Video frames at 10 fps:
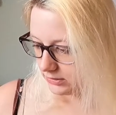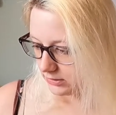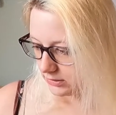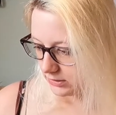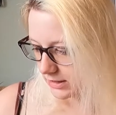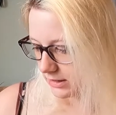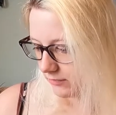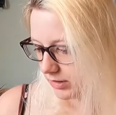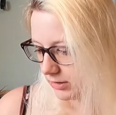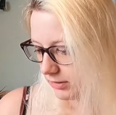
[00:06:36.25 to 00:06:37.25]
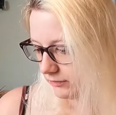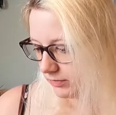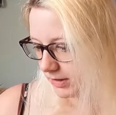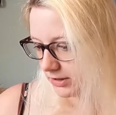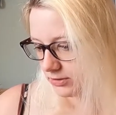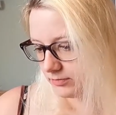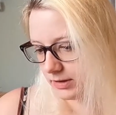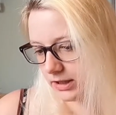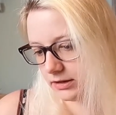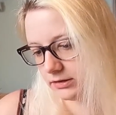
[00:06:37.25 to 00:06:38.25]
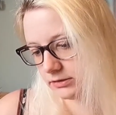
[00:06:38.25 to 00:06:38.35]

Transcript: So there's another little information bit.